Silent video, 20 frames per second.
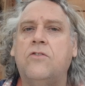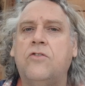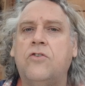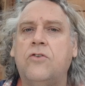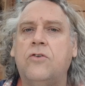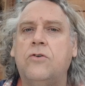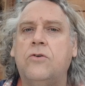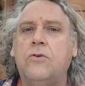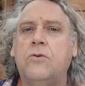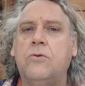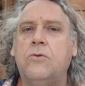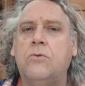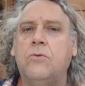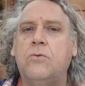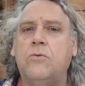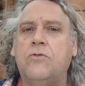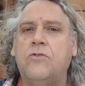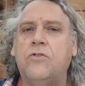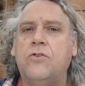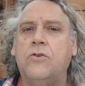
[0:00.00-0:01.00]

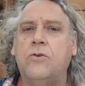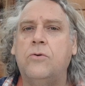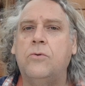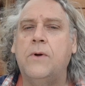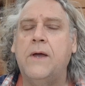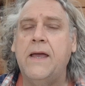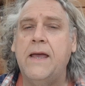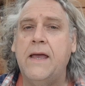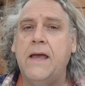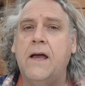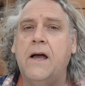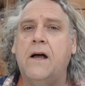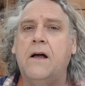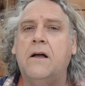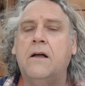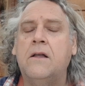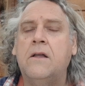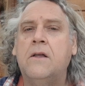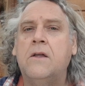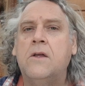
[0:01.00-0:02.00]
to, to
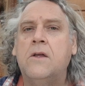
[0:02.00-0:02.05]
hear